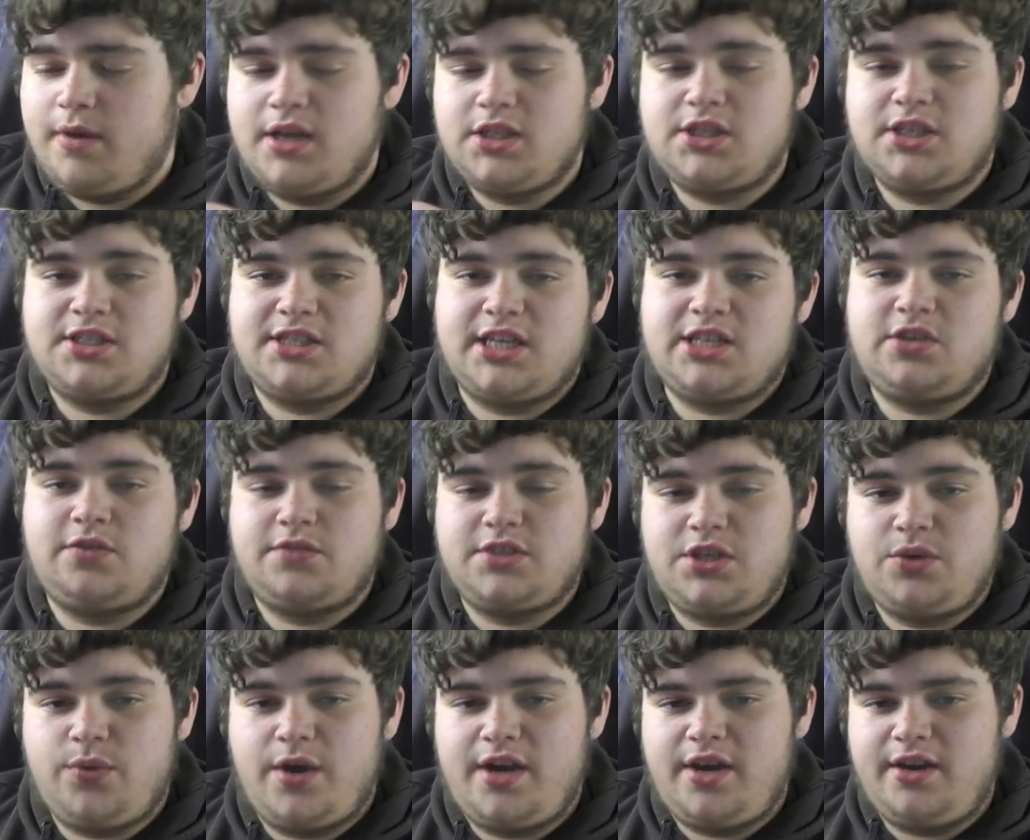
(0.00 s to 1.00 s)
match, because that's
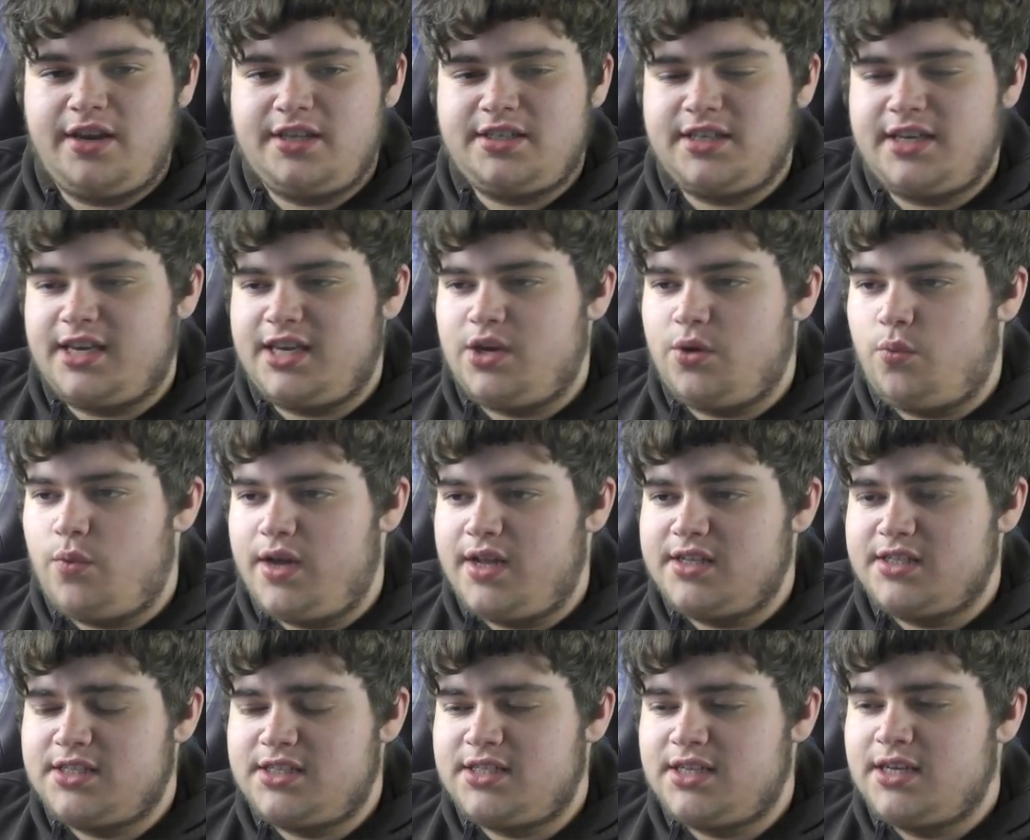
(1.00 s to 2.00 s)
obviously where you need to get your
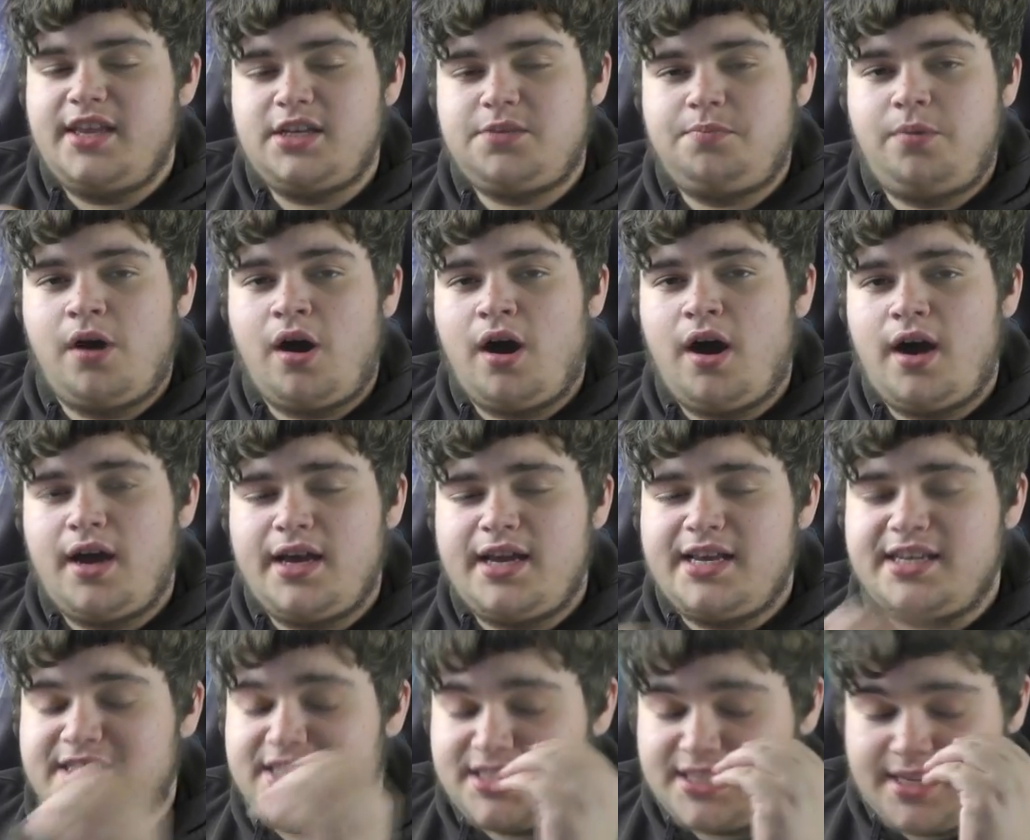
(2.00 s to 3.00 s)
wins. This part
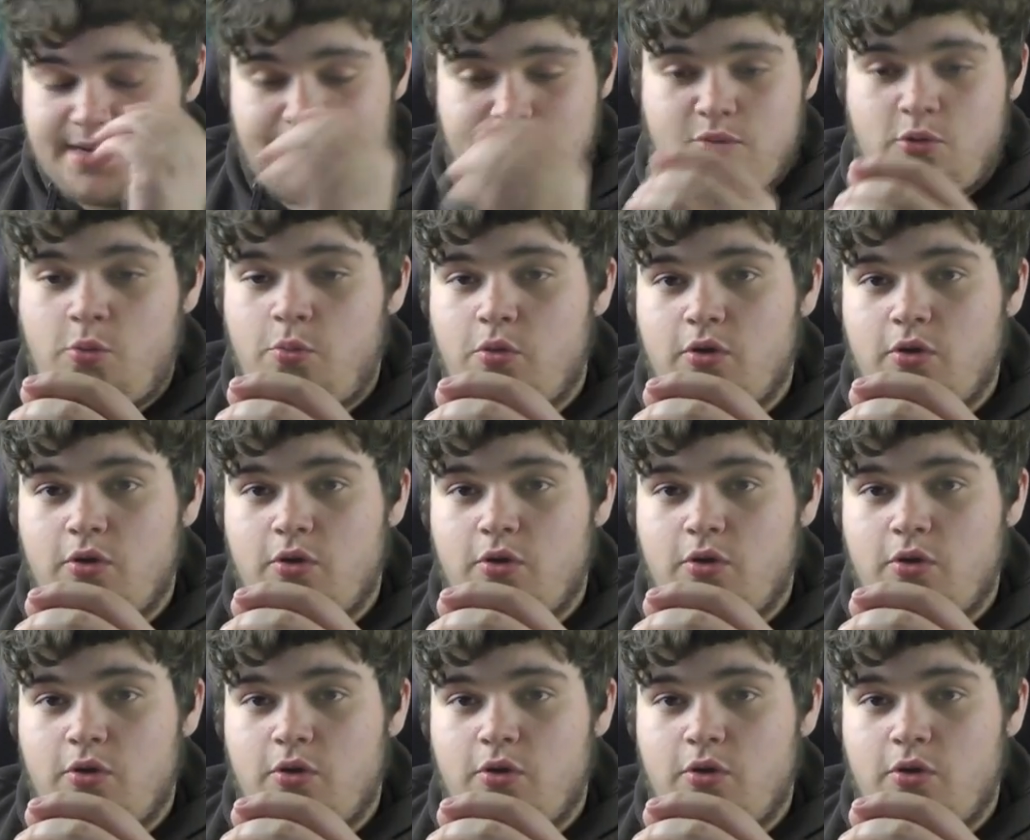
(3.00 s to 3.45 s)
is simple,